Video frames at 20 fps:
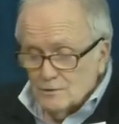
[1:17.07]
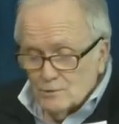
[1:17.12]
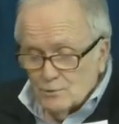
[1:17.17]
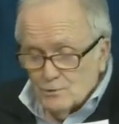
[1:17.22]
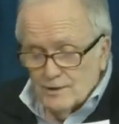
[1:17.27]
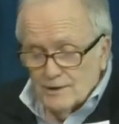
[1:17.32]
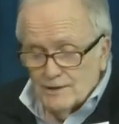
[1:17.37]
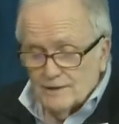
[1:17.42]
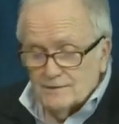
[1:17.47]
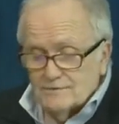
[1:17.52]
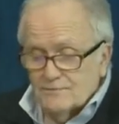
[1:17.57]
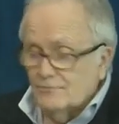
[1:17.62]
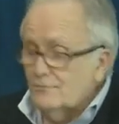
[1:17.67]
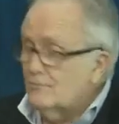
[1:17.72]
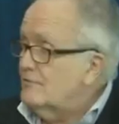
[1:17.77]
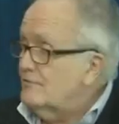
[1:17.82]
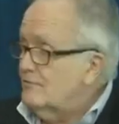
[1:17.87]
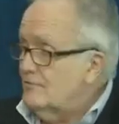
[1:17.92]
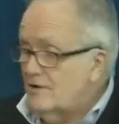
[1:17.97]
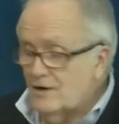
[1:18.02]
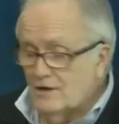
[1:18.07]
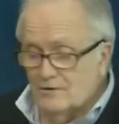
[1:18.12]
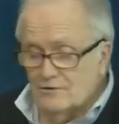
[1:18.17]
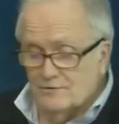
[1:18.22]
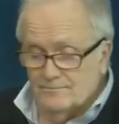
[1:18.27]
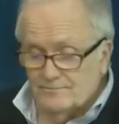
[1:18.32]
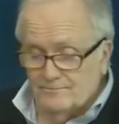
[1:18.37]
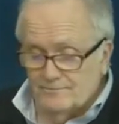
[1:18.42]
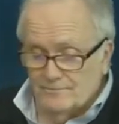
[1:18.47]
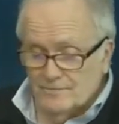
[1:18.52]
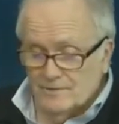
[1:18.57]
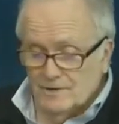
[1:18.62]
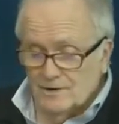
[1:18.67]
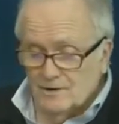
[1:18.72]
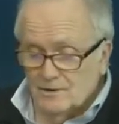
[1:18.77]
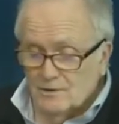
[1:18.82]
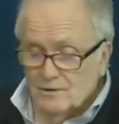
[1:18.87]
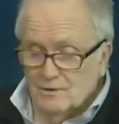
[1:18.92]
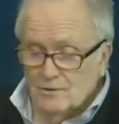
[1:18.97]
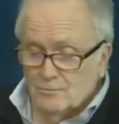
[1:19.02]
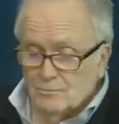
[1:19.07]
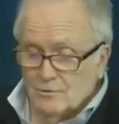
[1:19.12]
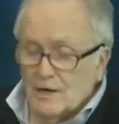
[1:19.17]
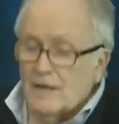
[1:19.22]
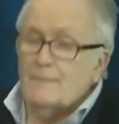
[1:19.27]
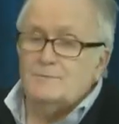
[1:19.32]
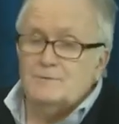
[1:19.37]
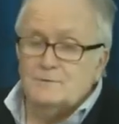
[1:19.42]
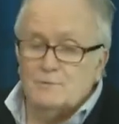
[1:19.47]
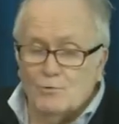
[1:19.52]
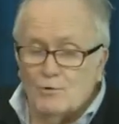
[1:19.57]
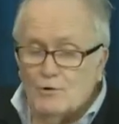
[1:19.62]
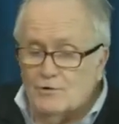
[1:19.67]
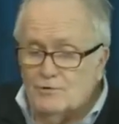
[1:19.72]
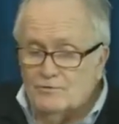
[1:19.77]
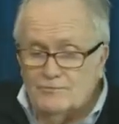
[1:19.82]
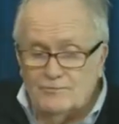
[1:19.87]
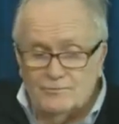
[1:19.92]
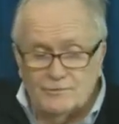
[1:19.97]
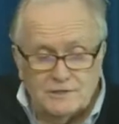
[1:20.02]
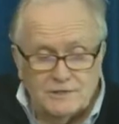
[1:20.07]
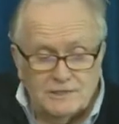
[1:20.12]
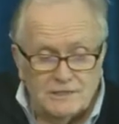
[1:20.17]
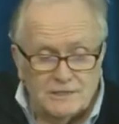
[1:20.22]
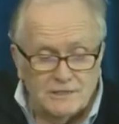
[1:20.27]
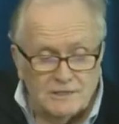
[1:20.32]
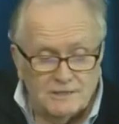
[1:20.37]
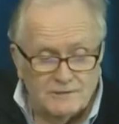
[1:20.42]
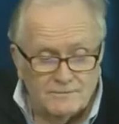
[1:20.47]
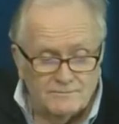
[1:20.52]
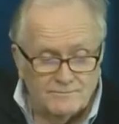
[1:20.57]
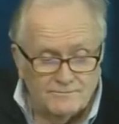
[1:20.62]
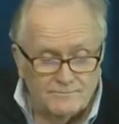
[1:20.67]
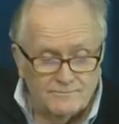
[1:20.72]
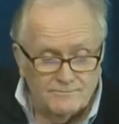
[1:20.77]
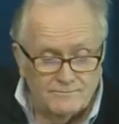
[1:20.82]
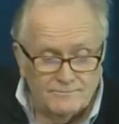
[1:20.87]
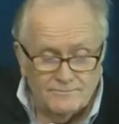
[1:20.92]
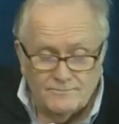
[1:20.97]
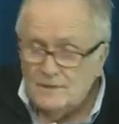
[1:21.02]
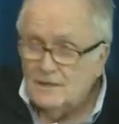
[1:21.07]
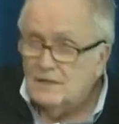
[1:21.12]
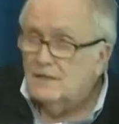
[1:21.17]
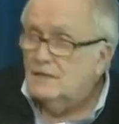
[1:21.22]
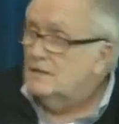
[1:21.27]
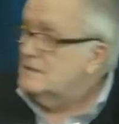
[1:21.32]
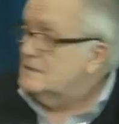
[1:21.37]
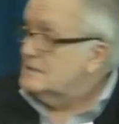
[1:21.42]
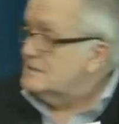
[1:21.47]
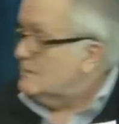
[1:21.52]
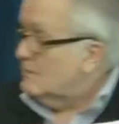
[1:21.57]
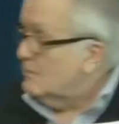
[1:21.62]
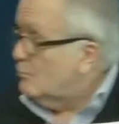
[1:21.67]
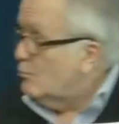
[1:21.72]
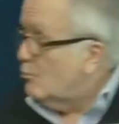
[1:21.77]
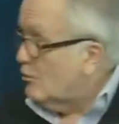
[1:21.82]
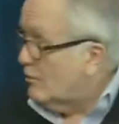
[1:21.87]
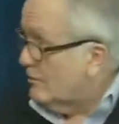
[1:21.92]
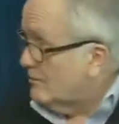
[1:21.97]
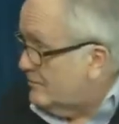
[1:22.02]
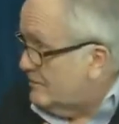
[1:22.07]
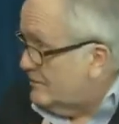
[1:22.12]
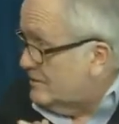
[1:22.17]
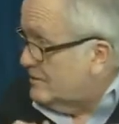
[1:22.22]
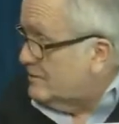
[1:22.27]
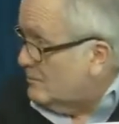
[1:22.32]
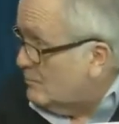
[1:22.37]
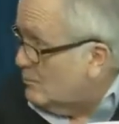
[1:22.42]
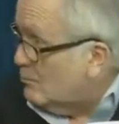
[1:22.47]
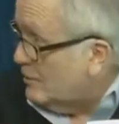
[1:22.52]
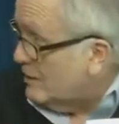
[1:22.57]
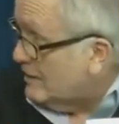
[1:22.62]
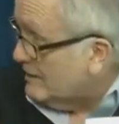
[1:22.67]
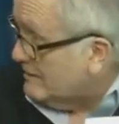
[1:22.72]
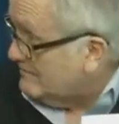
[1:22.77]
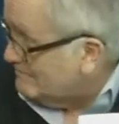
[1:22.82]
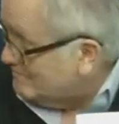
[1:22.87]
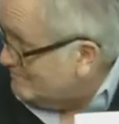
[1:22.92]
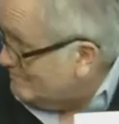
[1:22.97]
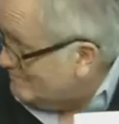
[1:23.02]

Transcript: twigs for a fire, perhaps water for tea, some warmth in the morning.